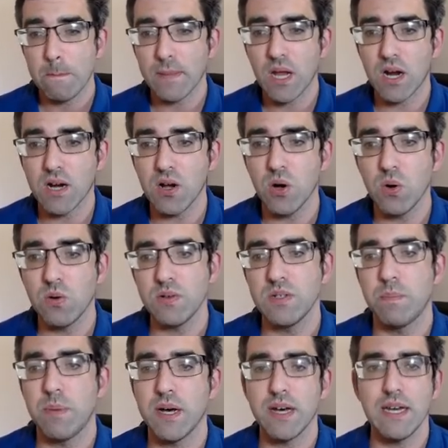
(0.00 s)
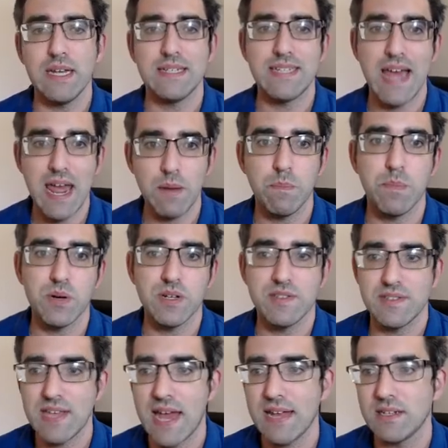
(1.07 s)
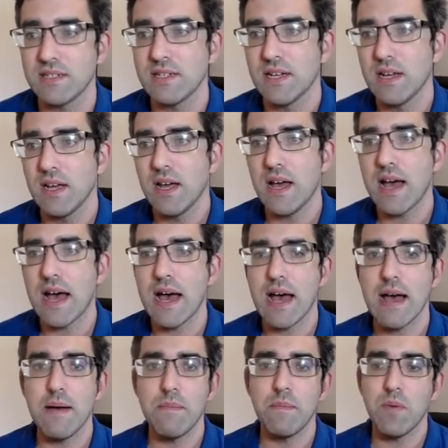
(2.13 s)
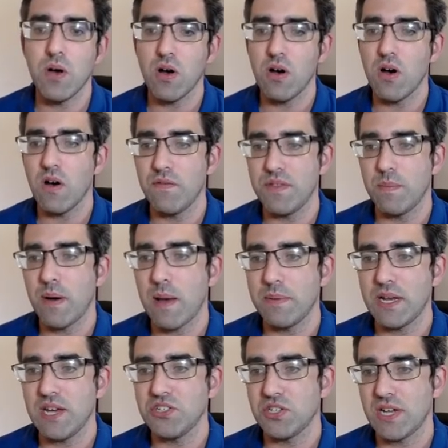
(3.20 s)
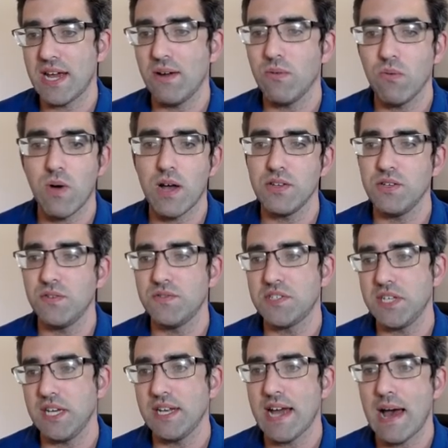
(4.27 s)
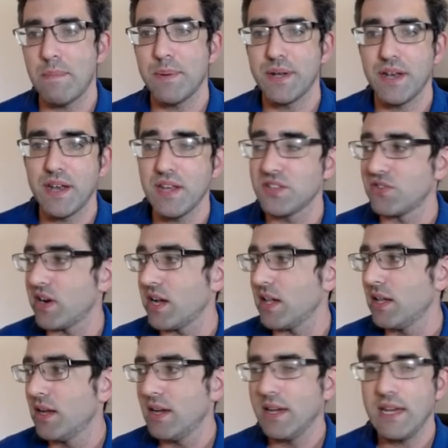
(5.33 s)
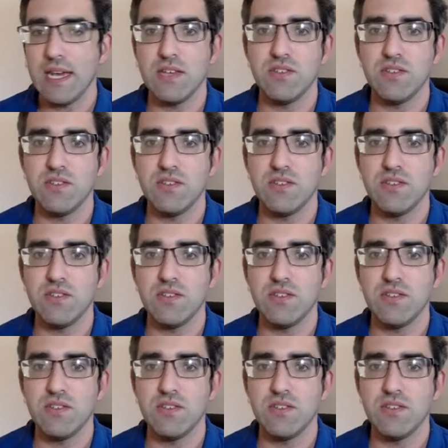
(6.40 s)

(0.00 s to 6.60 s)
are owned by 10% of the population. Now, what you've seen happen in Israel is